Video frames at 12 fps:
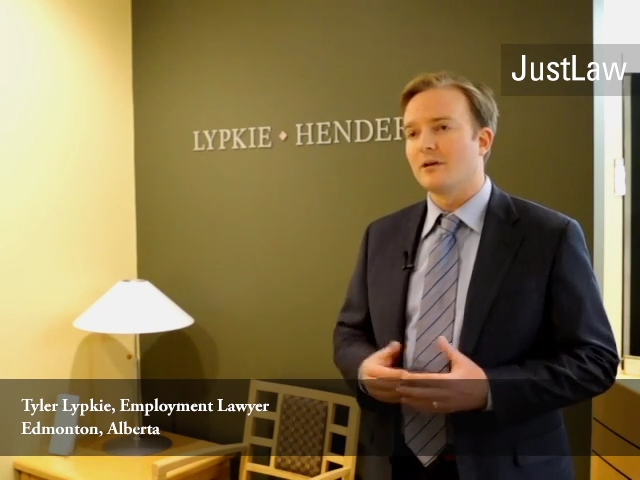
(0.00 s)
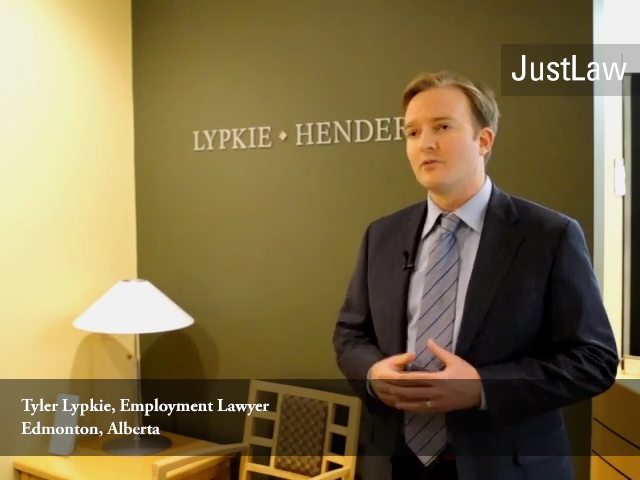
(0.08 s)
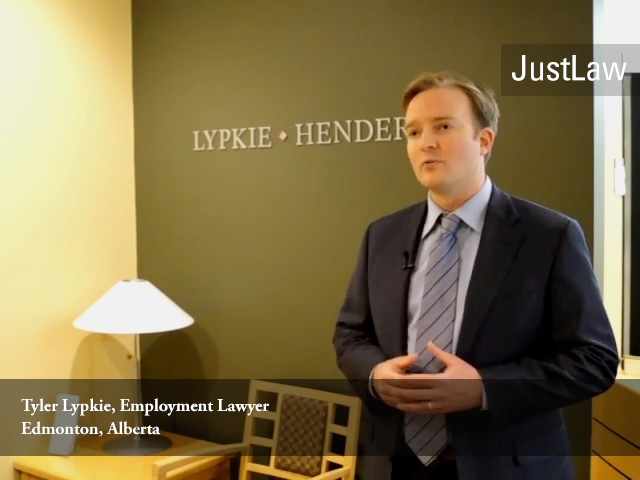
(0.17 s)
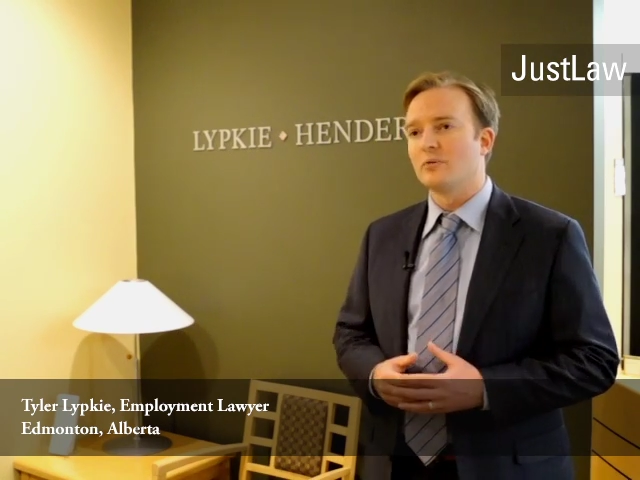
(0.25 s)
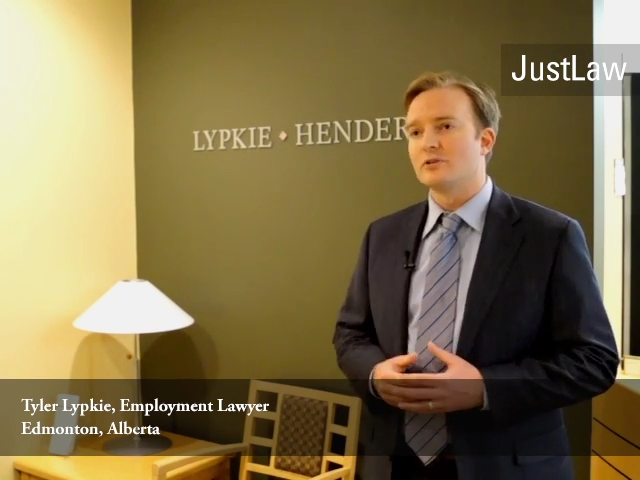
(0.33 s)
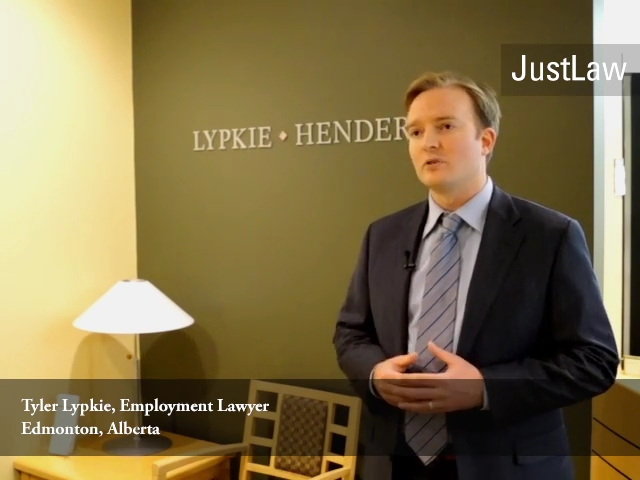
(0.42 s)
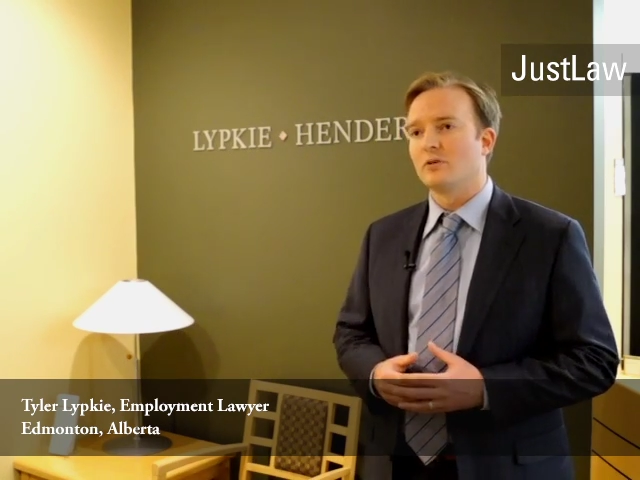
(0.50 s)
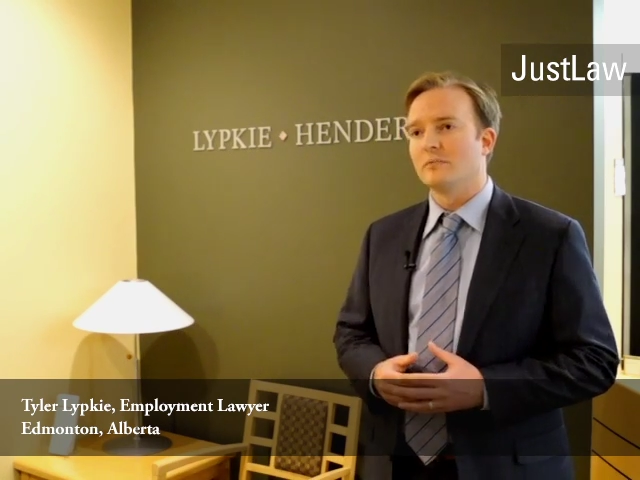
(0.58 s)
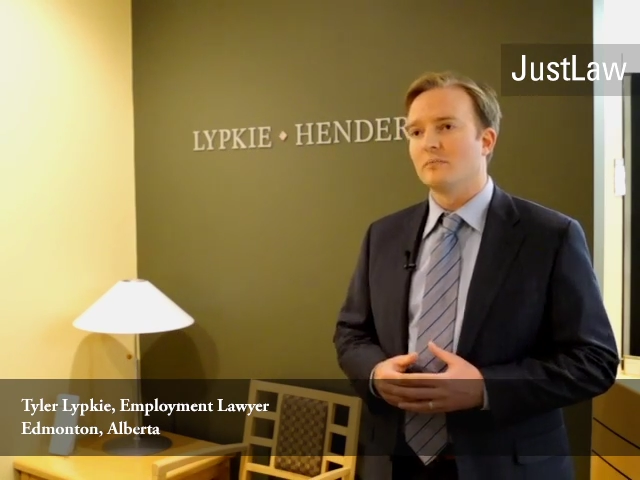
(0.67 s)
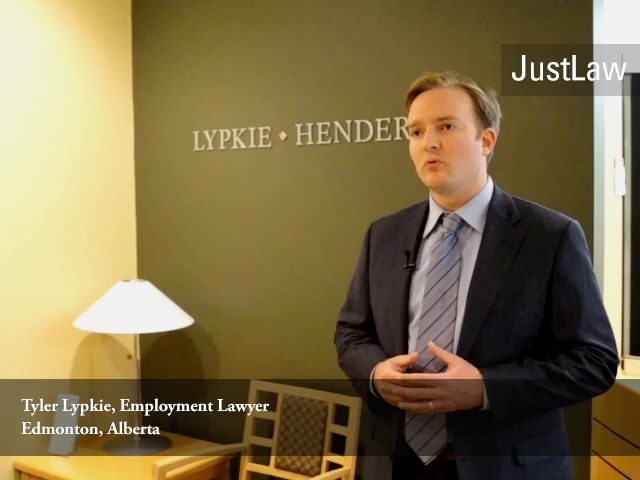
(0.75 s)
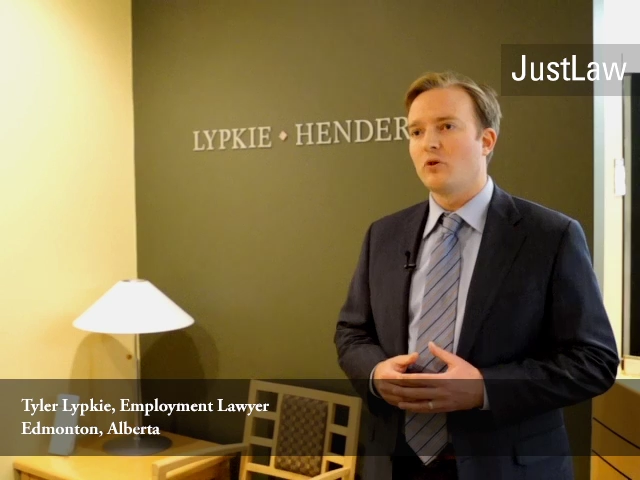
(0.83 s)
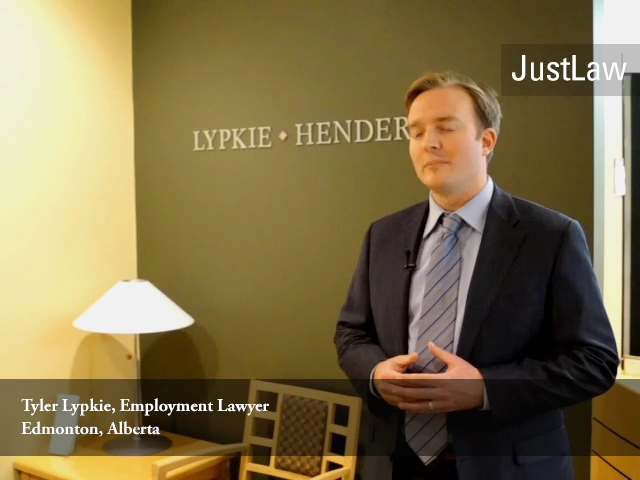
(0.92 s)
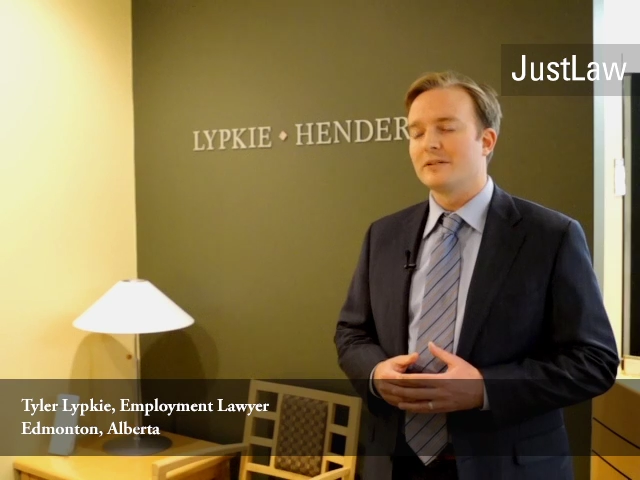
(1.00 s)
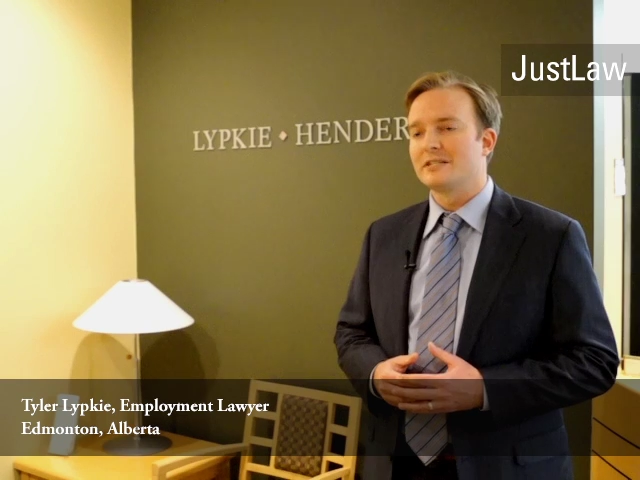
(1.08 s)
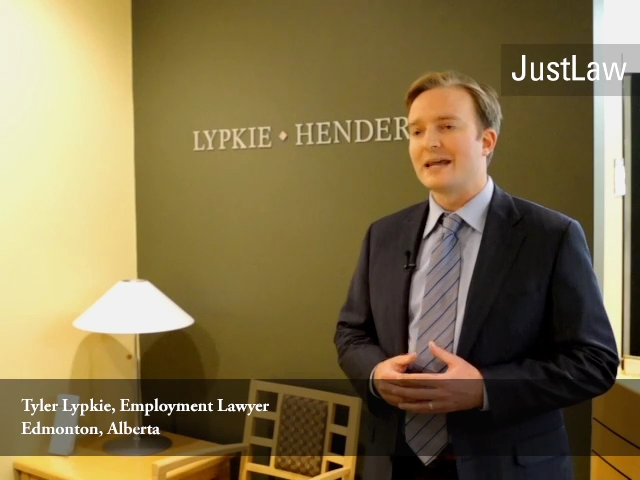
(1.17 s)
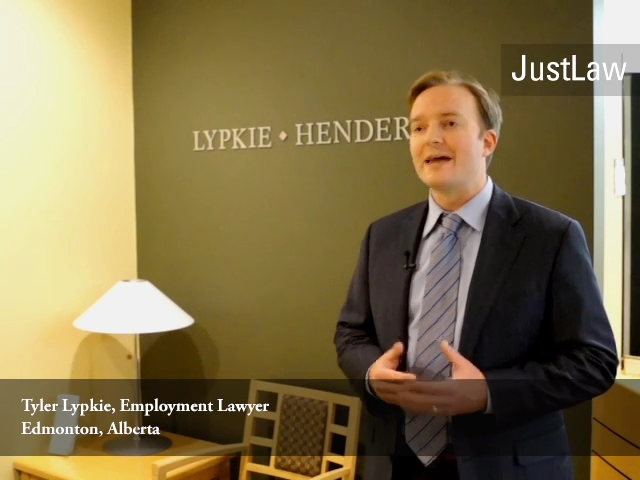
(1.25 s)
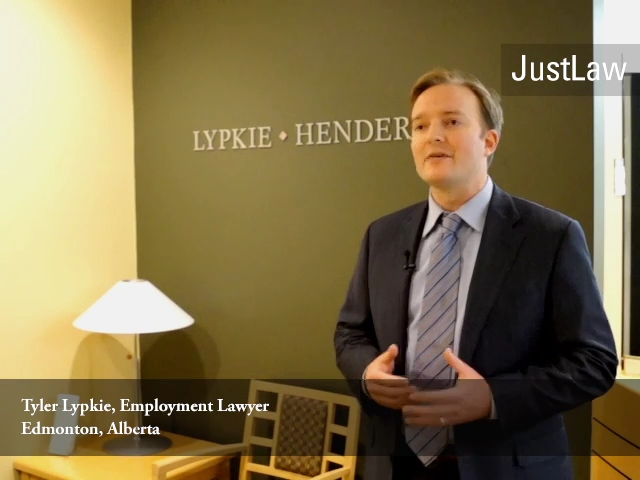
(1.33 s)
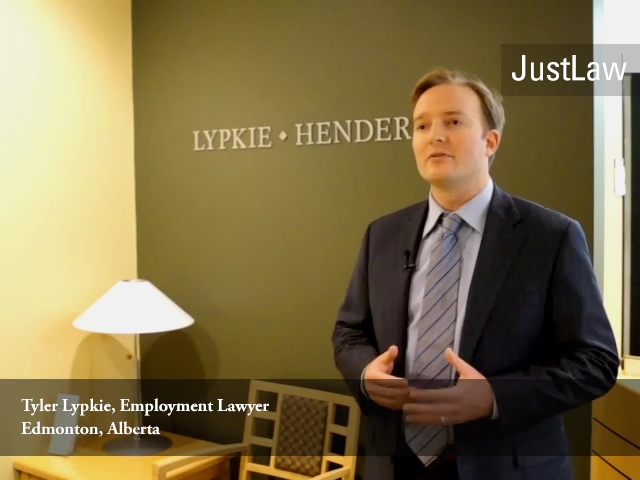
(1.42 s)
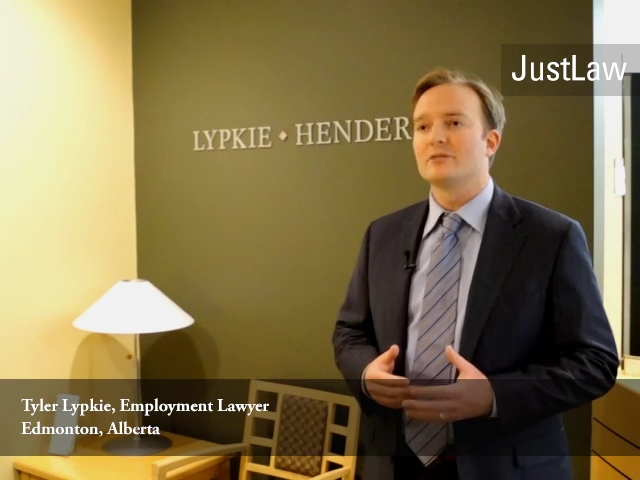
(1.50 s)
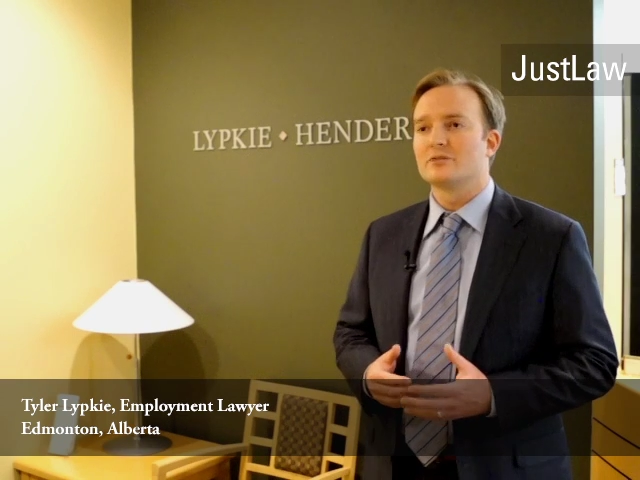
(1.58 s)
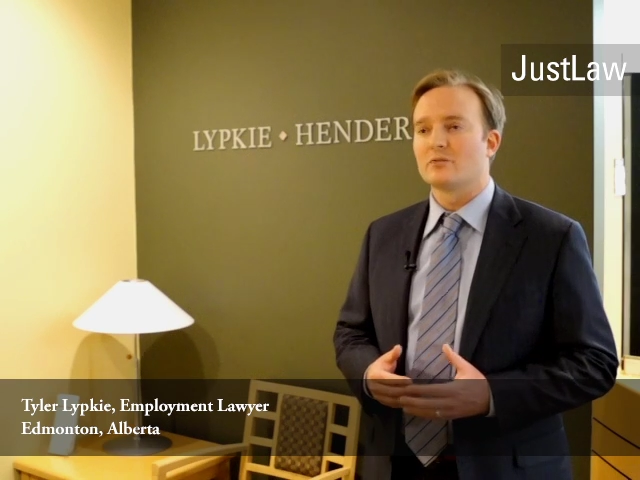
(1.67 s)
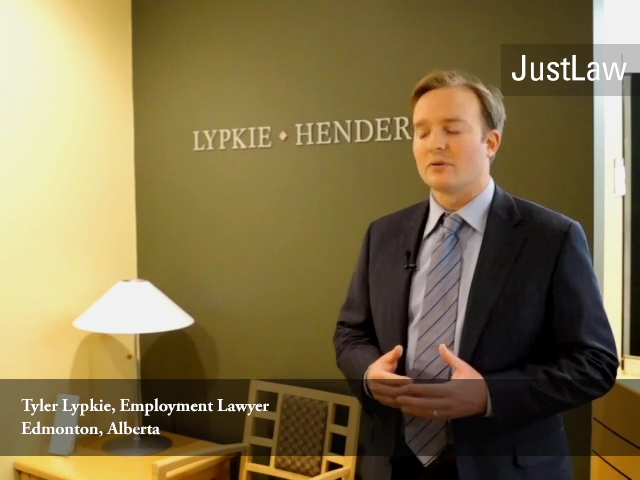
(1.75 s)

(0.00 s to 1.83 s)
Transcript: through what's called employment standards